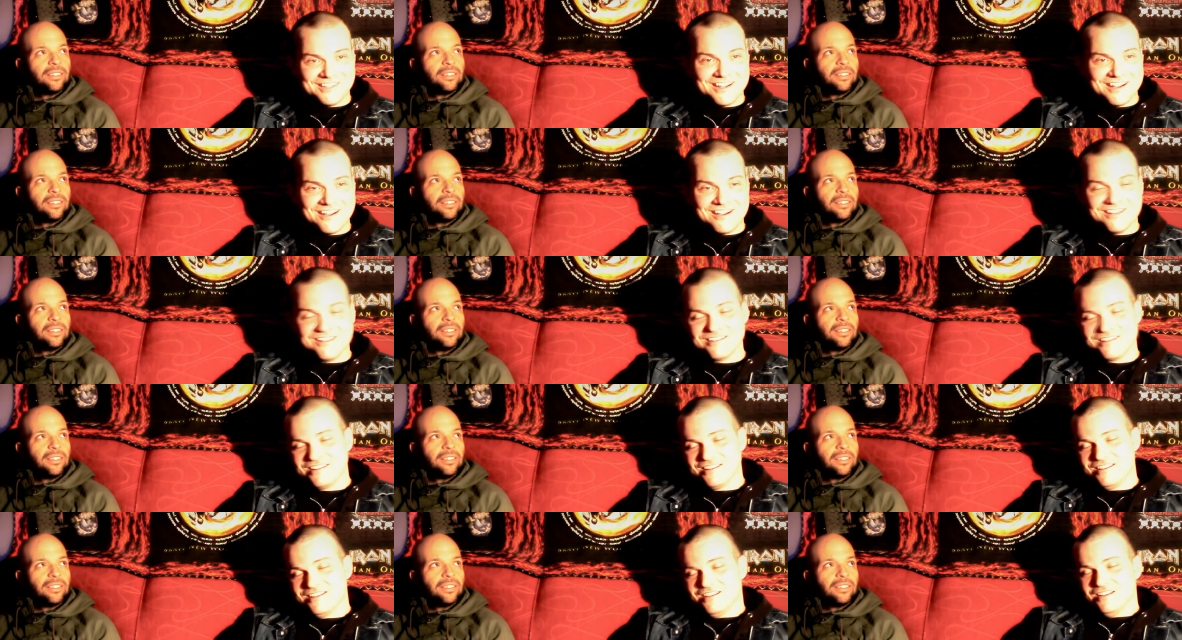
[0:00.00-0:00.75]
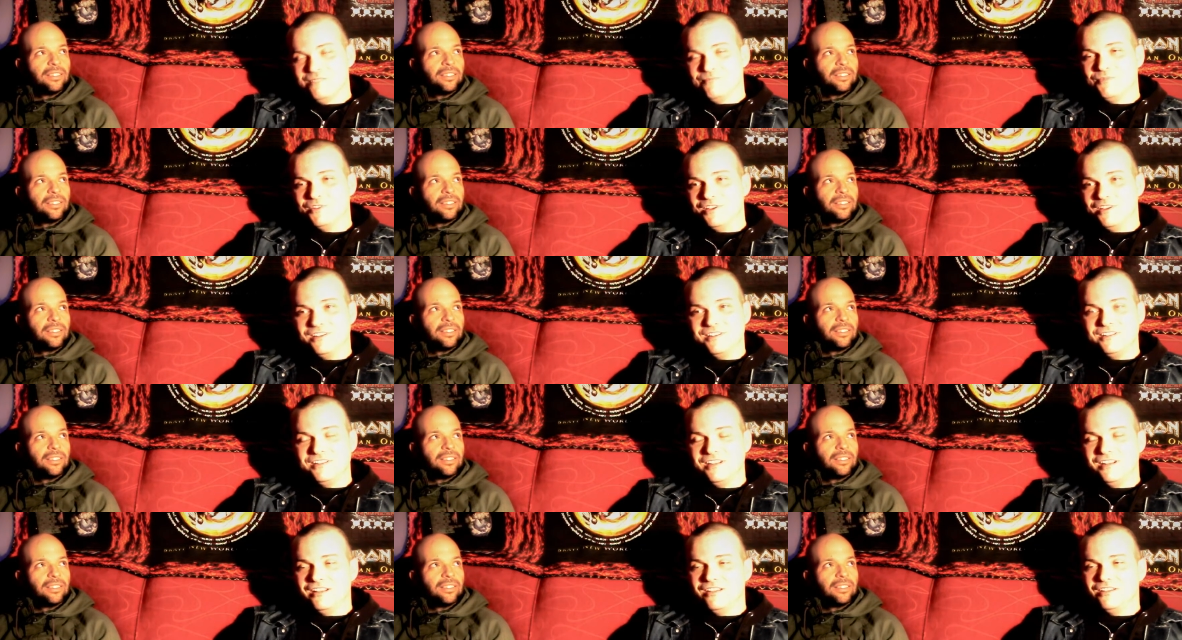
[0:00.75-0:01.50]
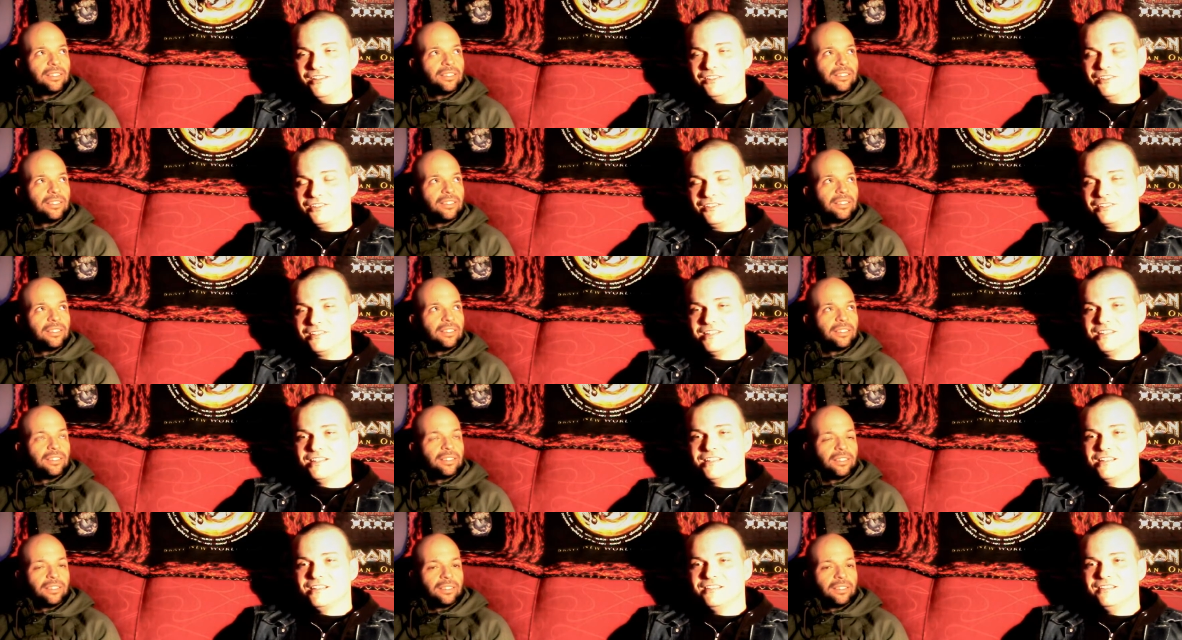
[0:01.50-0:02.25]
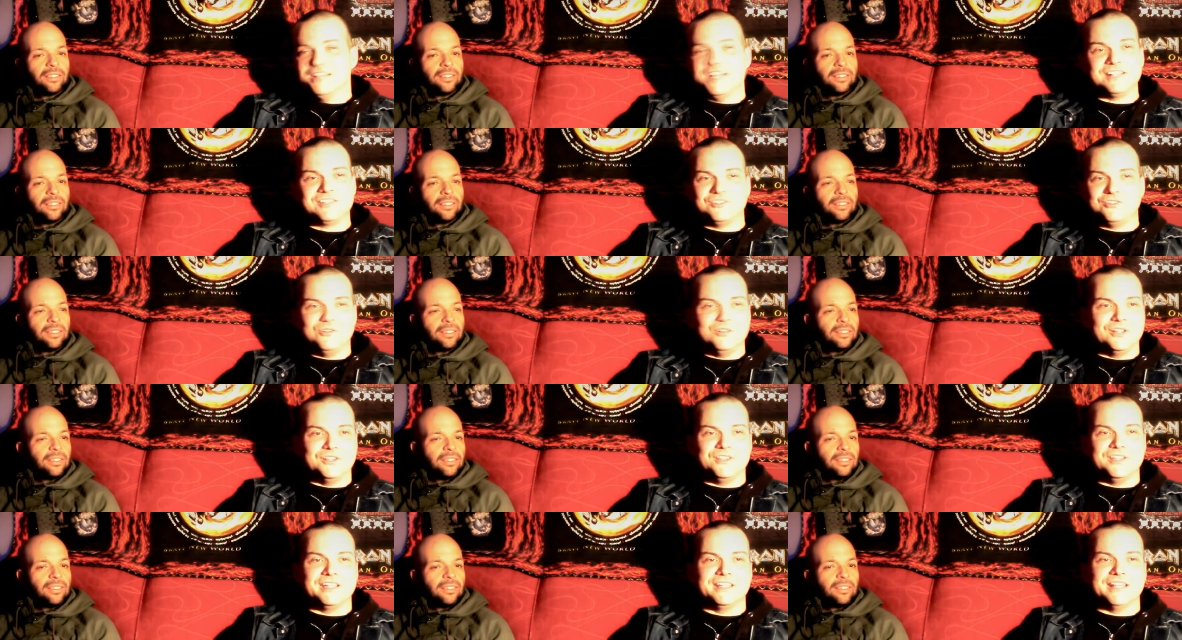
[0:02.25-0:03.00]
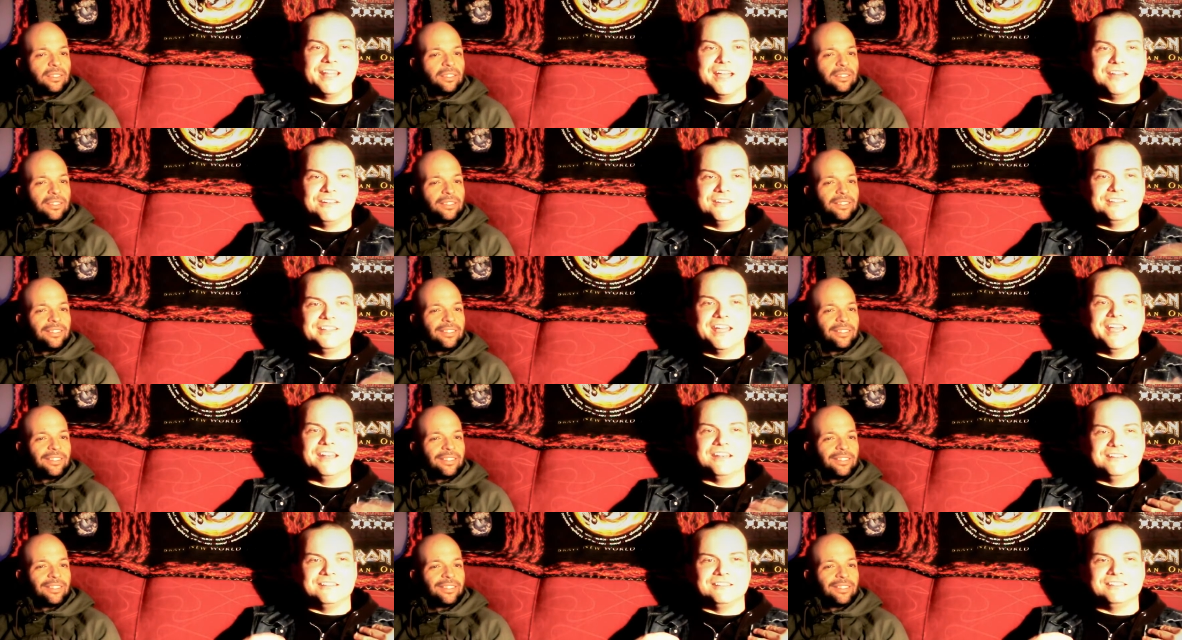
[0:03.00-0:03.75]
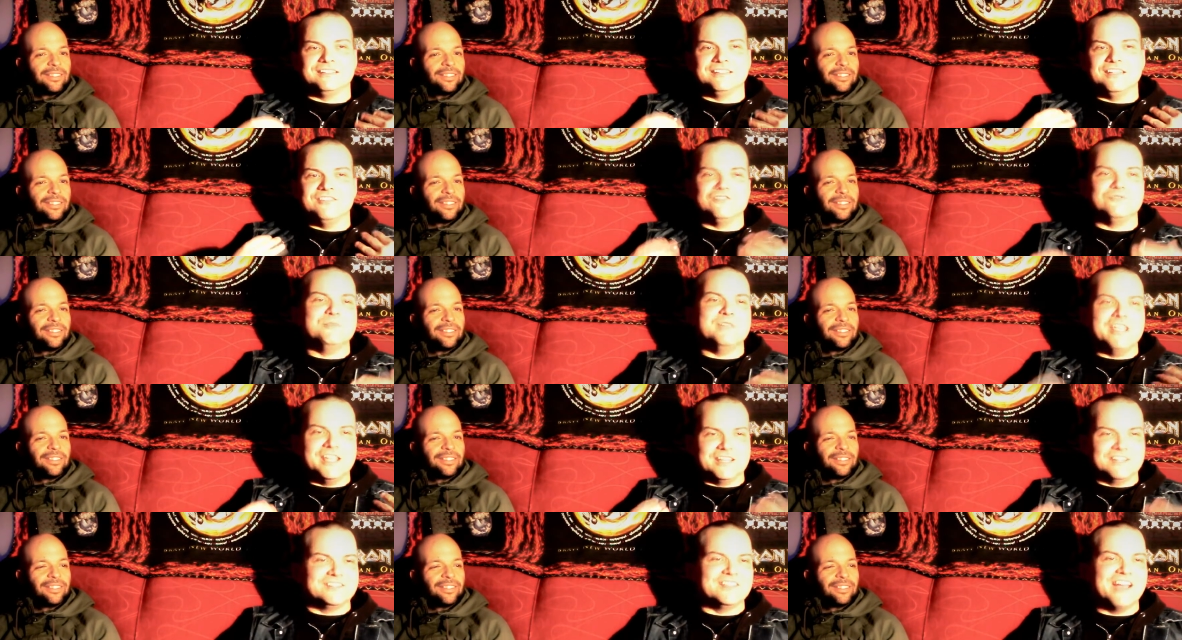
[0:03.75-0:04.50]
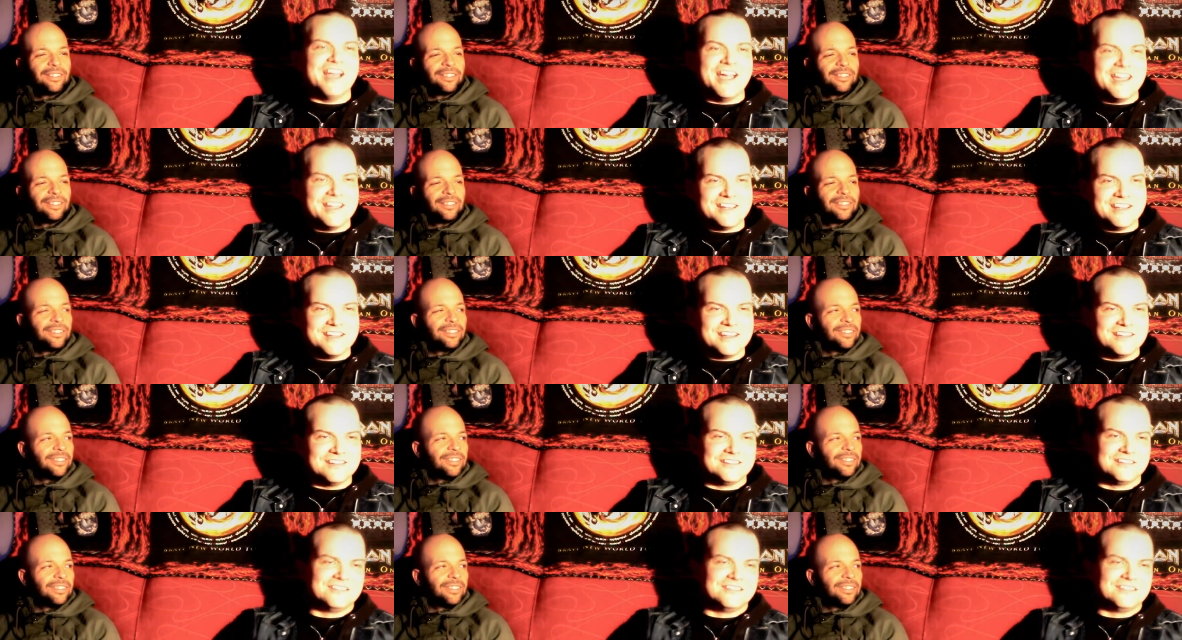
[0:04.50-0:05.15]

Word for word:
Speaker 1: there but you know it's that's the only thing that that gives so. me anxiety